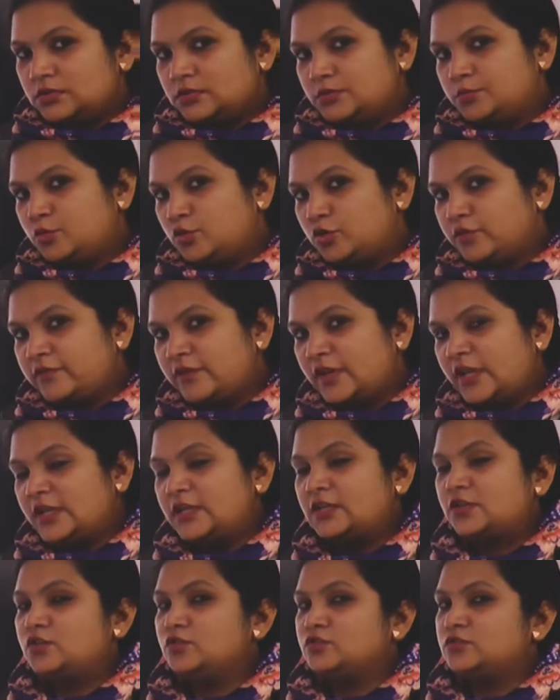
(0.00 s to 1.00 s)
board of
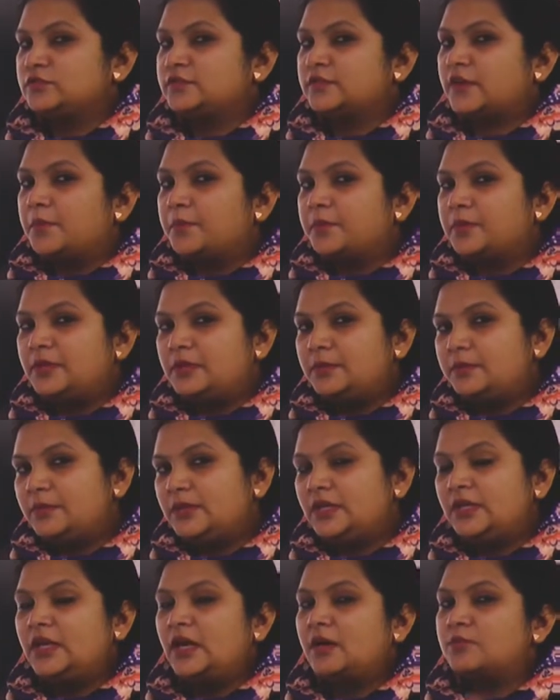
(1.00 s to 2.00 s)
directors of company B
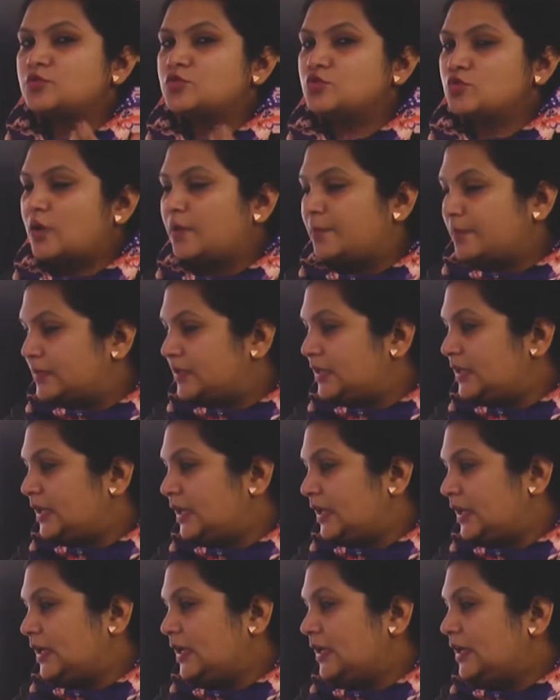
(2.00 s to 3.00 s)
comes to company
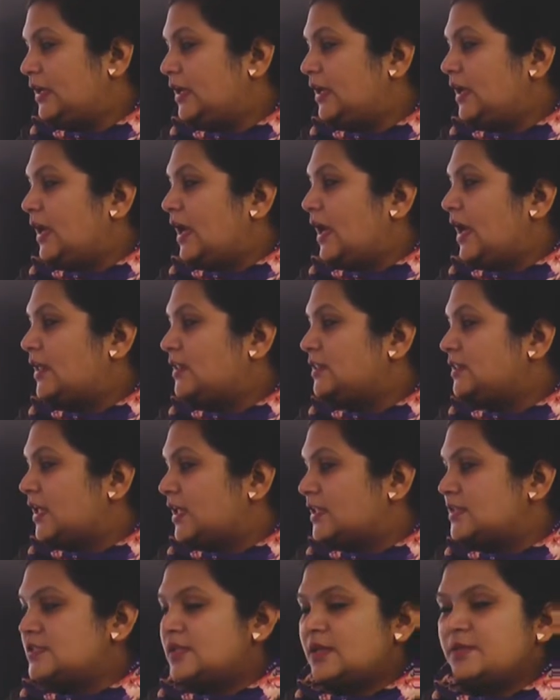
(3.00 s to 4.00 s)
A and
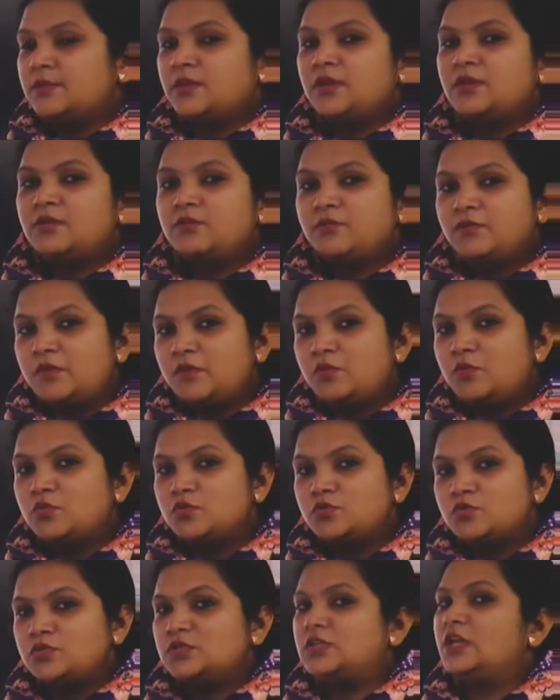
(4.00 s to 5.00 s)
tells them that you want
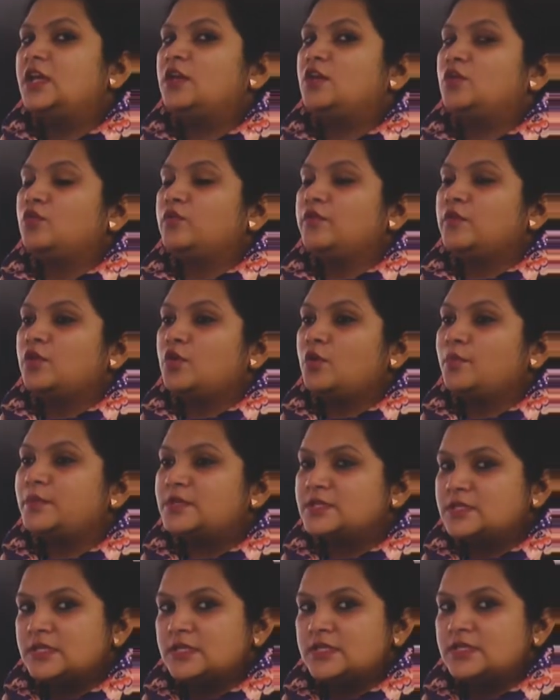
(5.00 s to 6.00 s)
to take over your
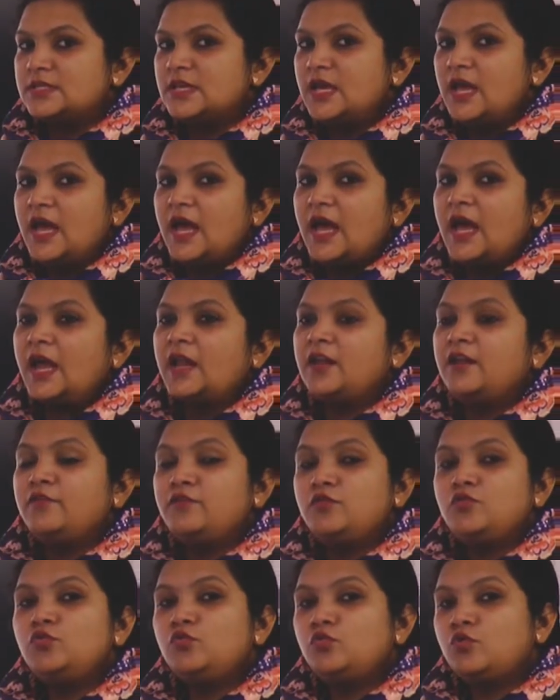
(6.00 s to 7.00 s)
business. And
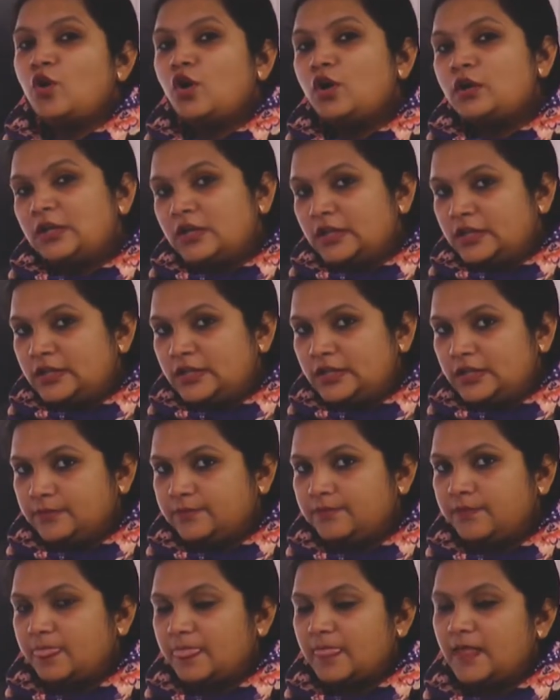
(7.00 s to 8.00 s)
if you do not agree,
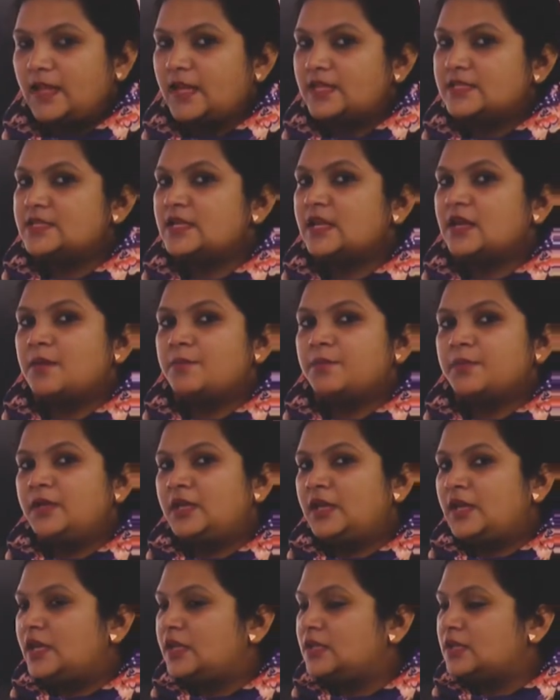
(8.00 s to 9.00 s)
let's say
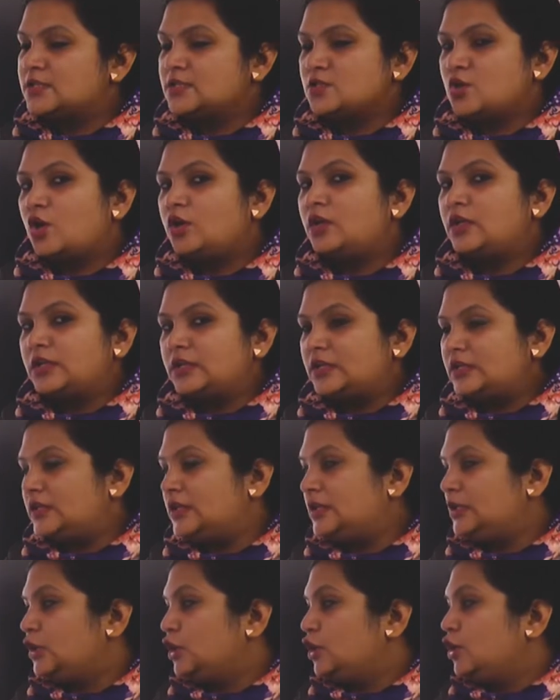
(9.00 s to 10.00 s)
company A does not
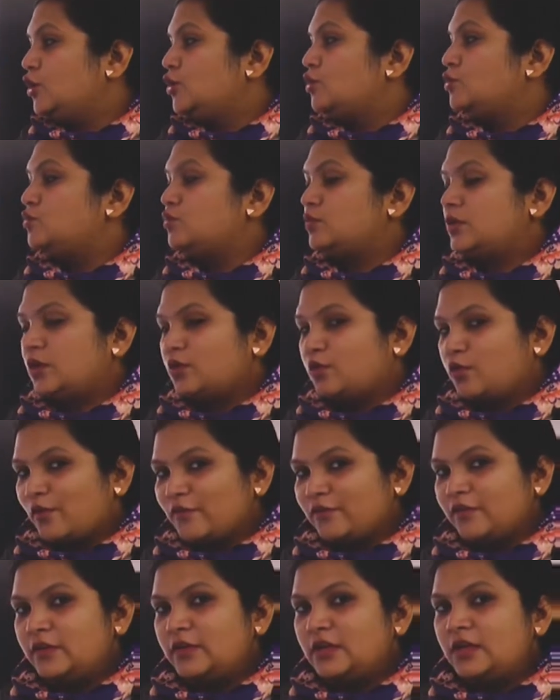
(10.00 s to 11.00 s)
agree to their
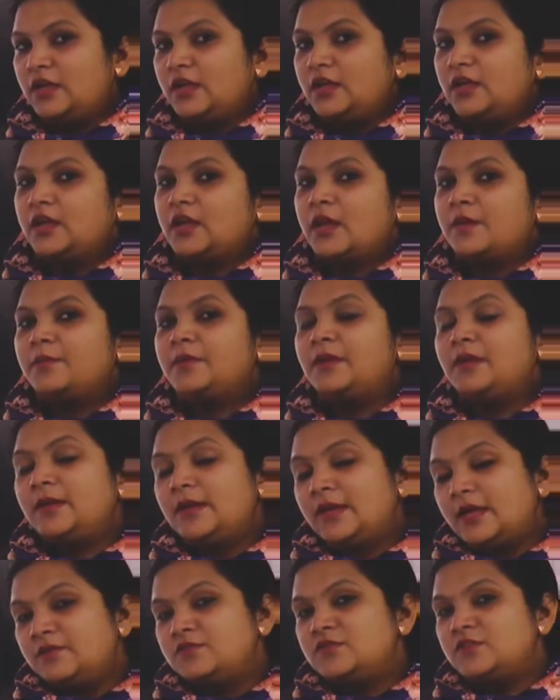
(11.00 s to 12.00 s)
offer, company
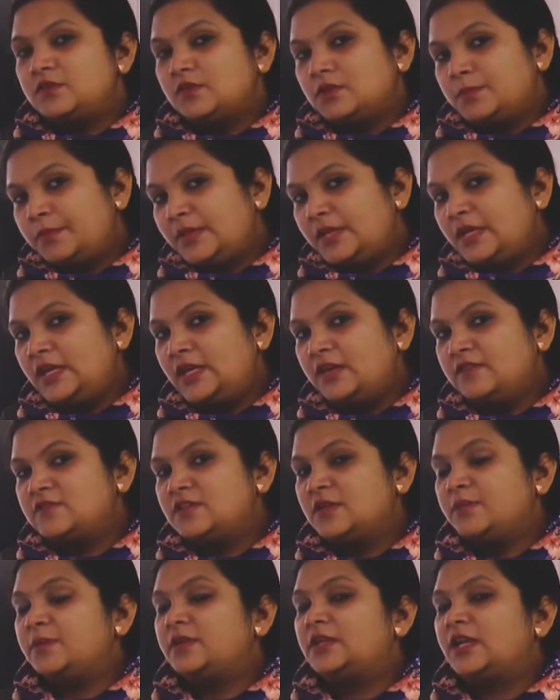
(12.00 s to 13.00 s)
B gives
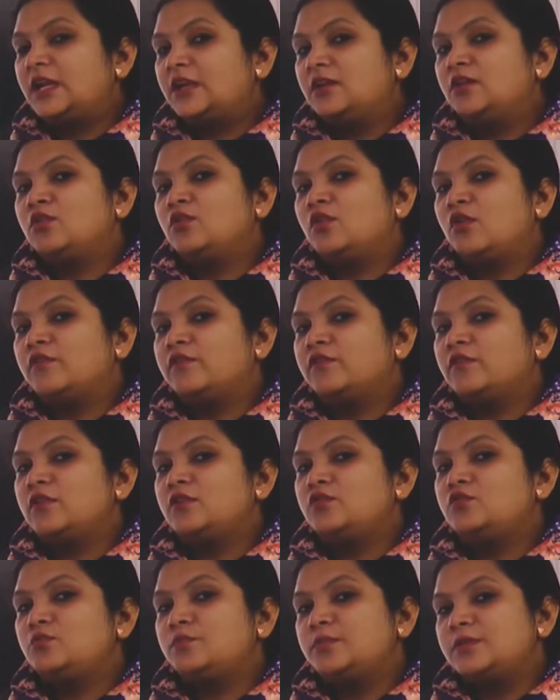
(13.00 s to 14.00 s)
them a tender
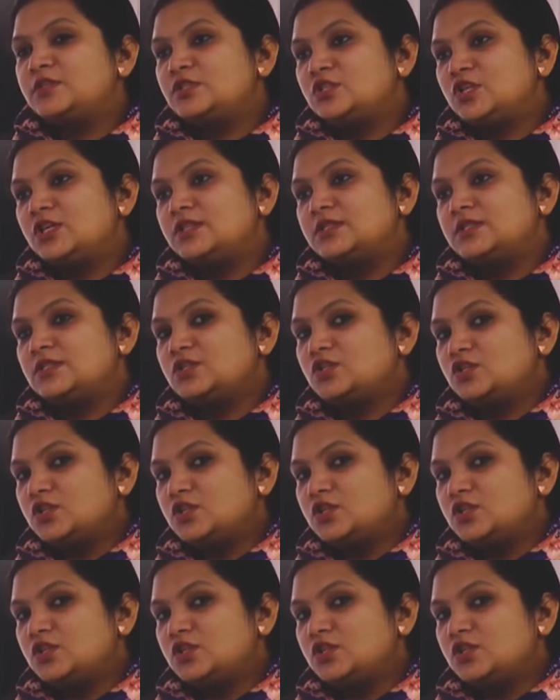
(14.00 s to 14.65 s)
offer to purchase the